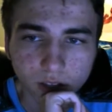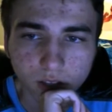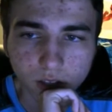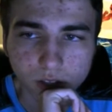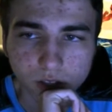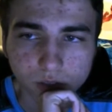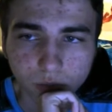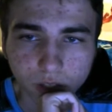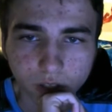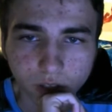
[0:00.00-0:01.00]
Hits
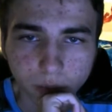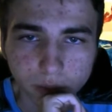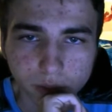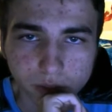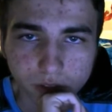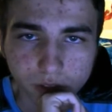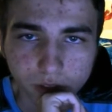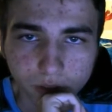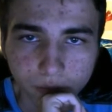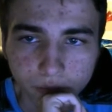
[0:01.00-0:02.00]
really good numbers.
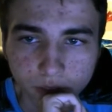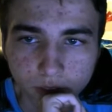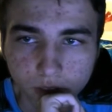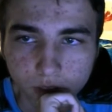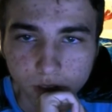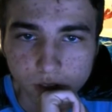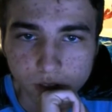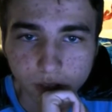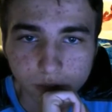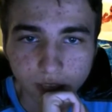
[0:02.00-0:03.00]
So
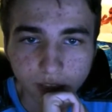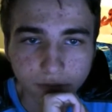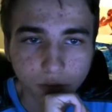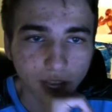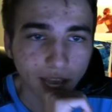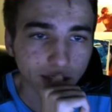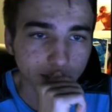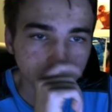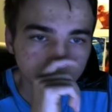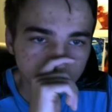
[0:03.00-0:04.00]
next we got 4 Allen.
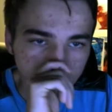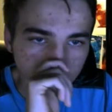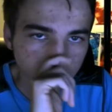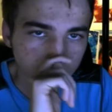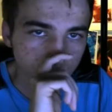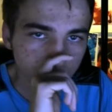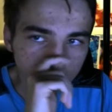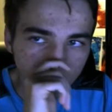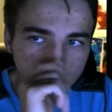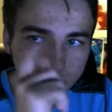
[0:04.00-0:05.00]

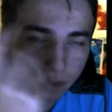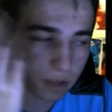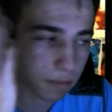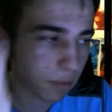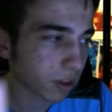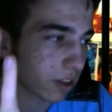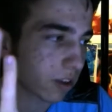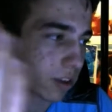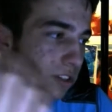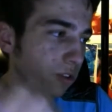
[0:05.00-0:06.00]
It's to play more
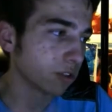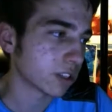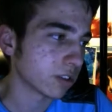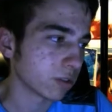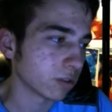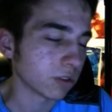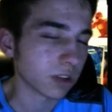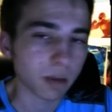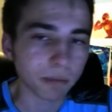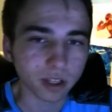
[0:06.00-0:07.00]
cards due to
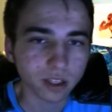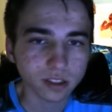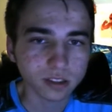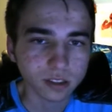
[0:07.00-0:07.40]
abilities,